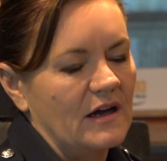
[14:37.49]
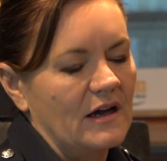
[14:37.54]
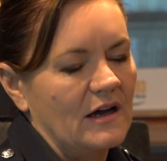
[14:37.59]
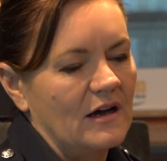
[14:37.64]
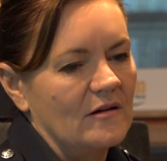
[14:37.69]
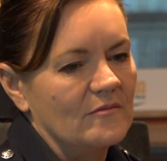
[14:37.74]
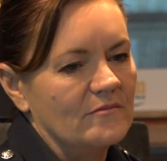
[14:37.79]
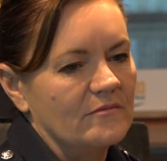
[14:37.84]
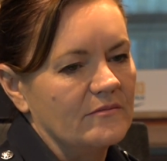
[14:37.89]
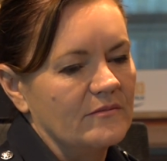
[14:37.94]

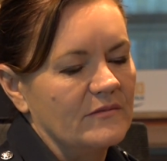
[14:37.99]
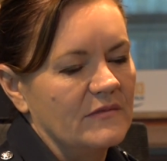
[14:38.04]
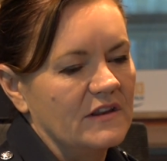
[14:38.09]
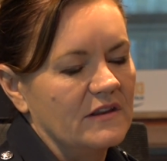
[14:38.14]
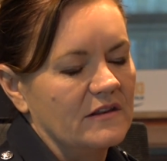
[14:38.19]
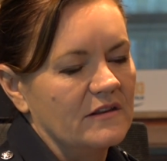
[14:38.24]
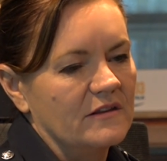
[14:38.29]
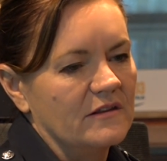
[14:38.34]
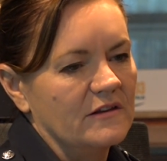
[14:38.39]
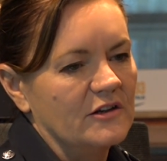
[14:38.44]

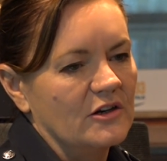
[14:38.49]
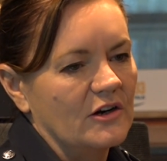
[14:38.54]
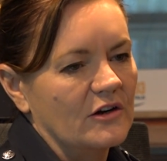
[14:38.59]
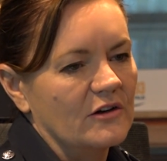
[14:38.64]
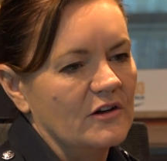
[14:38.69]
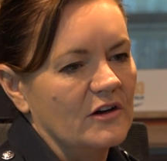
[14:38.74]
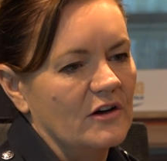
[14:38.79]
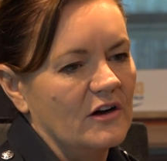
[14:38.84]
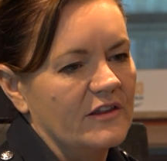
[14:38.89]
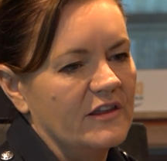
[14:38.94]

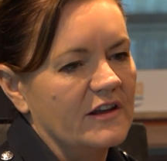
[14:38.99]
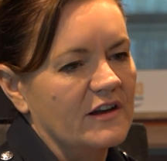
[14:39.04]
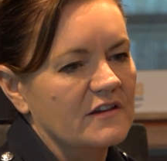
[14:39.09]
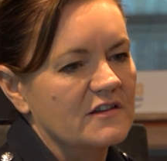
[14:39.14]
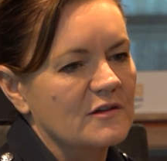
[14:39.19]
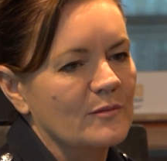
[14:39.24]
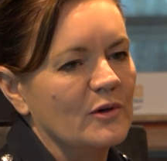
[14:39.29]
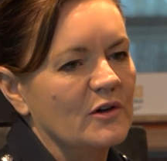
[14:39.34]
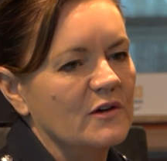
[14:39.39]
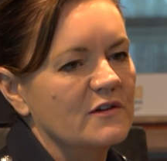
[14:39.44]
I think
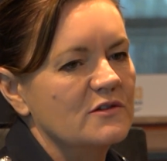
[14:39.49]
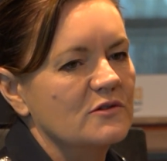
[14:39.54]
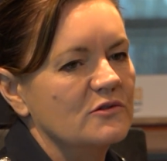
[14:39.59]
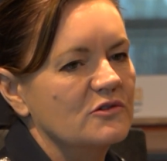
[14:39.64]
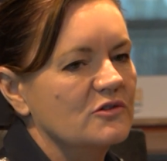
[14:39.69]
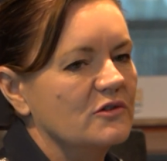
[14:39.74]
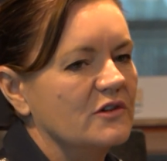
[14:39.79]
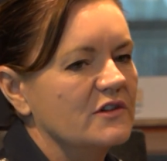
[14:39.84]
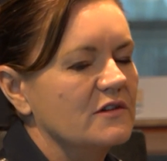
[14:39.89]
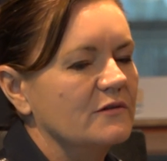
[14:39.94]
it's a personal
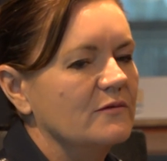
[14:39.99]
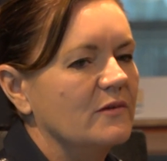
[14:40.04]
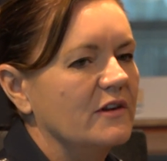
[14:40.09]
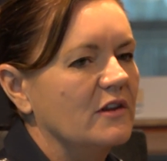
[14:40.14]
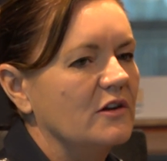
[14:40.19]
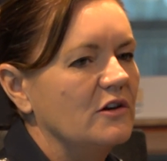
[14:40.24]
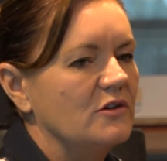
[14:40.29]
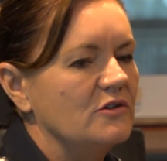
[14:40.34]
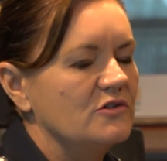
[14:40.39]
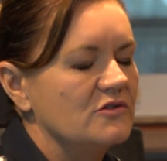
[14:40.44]
choice of
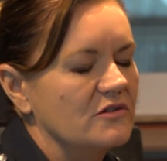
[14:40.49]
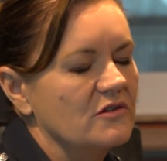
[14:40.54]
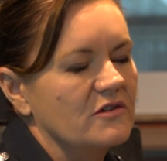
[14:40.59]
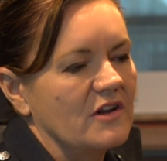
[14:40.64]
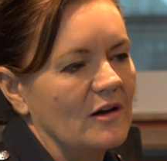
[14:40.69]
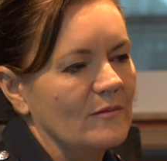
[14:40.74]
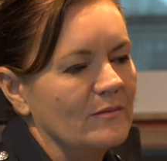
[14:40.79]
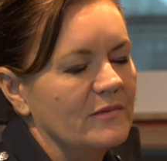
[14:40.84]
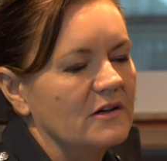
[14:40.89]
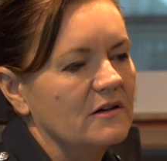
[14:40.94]
whether you do that.